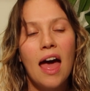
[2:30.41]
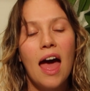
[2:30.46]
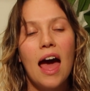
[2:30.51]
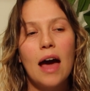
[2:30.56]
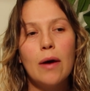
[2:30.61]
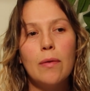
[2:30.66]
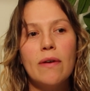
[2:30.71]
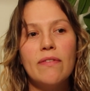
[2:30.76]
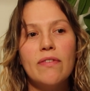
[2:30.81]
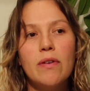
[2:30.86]

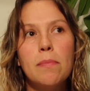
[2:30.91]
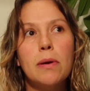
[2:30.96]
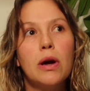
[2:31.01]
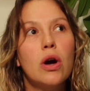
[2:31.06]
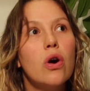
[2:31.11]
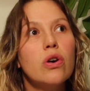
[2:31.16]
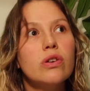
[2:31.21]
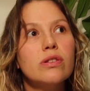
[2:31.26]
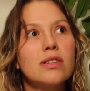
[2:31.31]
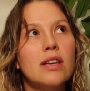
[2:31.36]
However,
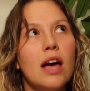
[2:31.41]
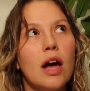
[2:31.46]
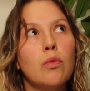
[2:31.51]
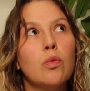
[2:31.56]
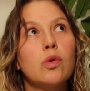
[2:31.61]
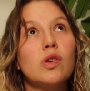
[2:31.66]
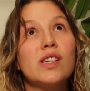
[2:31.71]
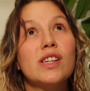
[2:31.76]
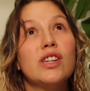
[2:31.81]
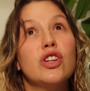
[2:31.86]
because I
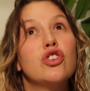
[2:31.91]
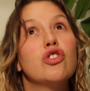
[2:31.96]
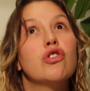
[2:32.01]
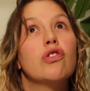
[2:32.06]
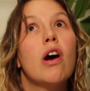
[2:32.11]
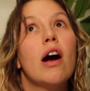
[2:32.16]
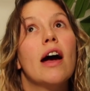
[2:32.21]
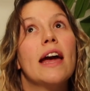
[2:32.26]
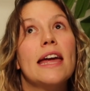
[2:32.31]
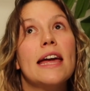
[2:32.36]
wanted to
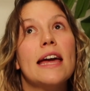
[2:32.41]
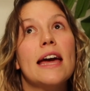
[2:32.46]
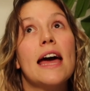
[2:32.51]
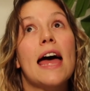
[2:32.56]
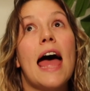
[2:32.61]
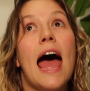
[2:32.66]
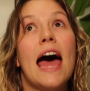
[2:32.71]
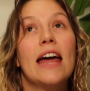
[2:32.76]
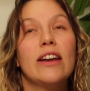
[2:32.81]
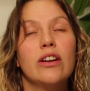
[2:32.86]
try
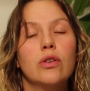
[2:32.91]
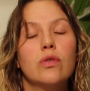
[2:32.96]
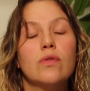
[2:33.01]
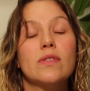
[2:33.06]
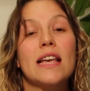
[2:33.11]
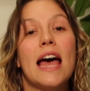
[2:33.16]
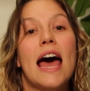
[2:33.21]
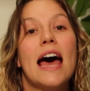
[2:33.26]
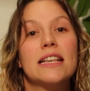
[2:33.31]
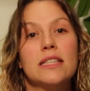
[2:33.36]
adults
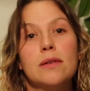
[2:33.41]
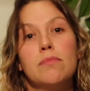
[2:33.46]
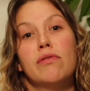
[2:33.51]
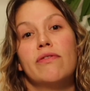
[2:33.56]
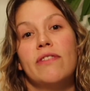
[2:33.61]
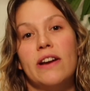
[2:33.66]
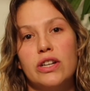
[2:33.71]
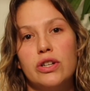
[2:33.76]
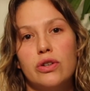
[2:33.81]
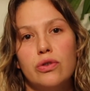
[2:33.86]
as a
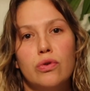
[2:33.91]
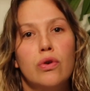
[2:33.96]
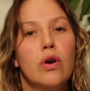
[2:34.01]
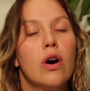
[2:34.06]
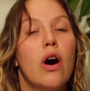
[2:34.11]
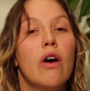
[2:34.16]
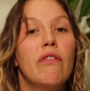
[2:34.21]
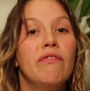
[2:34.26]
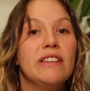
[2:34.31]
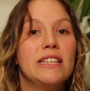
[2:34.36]
professional,
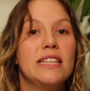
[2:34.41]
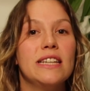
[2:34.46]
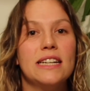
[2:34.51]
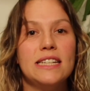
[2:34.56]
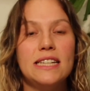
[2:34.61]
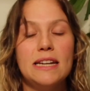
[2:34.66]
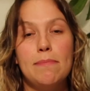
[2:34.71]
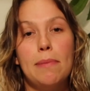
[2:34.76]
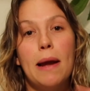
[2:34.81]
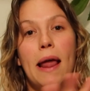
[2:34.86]
obviously I
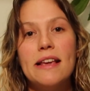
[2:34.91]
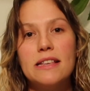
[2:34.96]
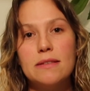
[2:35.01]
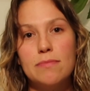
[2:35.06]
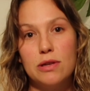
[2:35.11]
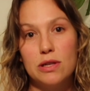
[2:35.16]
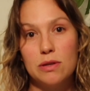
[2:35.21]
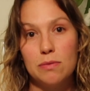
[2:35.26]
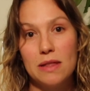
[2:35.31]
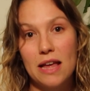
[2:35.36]
did
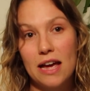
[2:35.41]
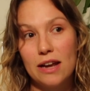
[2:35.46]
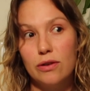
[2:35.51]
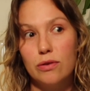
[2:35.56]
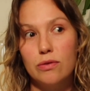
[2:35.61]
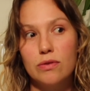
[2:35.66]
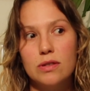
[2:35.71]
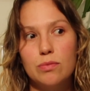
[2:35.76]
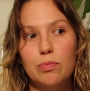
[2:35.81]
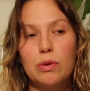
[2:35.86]
placements with
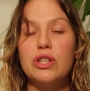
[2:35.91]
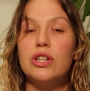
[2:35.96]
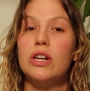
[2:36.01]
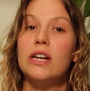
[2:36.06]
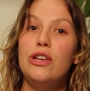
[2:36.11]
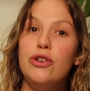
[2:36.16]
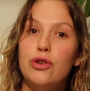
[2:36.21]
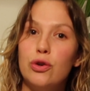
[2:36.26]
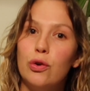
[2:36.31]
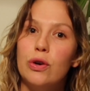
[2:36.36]
adults which I
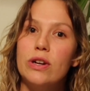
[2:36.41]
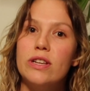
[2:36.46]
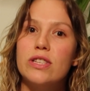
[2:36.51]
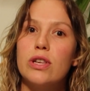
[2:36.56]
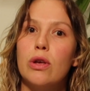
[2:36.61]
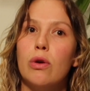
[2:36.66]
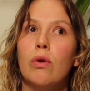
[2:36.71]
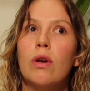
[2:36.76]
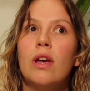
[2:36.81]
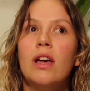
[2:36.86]
enjoyed,
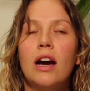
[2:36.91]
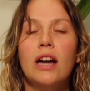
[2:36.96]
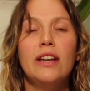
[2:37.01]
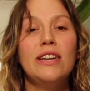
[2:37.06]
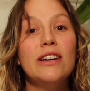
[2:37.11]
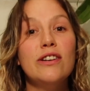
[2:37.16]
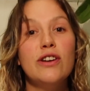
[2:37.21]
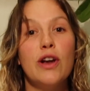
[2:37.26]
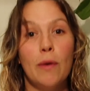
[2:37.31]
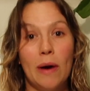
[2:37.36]
so I
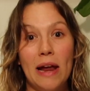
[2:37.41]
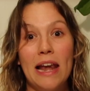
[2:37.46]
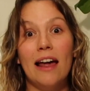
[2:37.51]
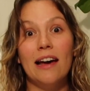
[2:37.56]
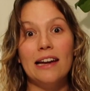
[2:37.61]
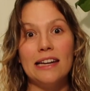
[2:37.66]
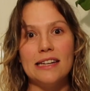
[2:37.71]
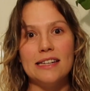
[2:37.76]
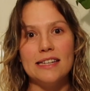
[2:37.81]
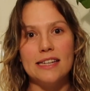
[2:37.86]
did know I
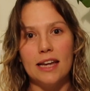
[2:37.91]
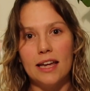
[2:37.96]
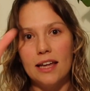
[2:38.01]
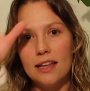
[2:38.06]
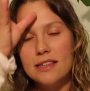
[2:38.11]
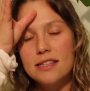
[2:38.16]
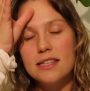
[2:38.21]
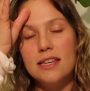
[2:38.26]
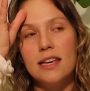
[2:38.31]
liked it,